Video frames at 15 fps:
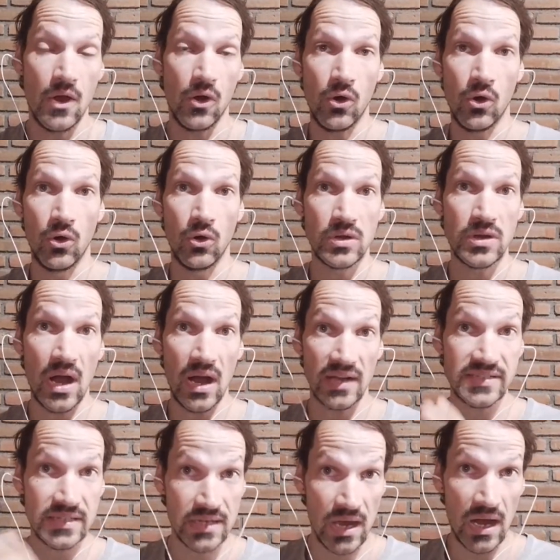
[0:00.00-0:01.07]
or cart
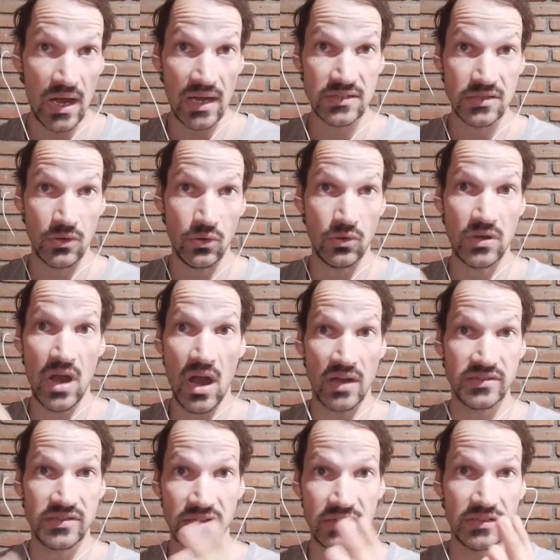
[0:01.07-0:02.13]
and cut, or
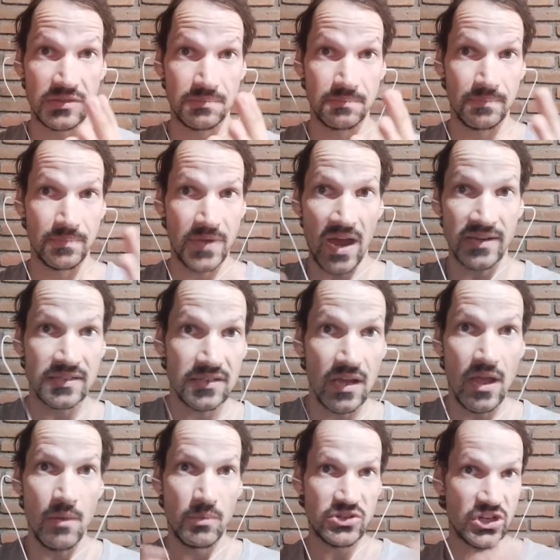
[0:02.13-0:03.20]
can't and cunt,
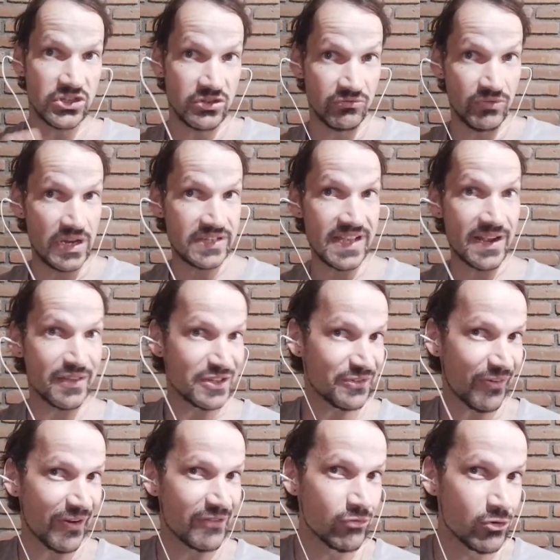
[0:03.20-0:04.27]
which I shouldn't really say because it's a
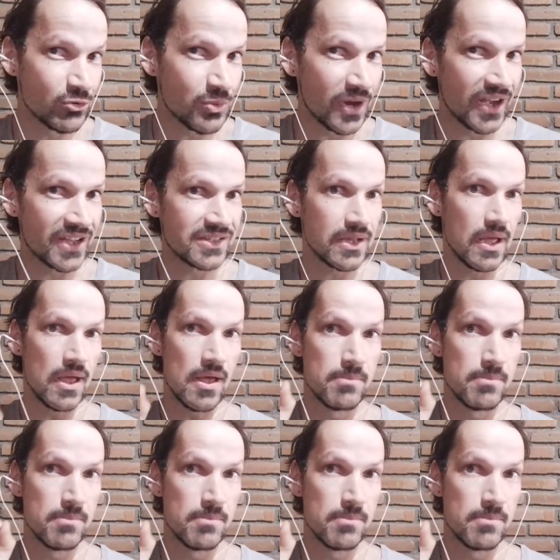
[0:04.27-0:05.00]
very rude word,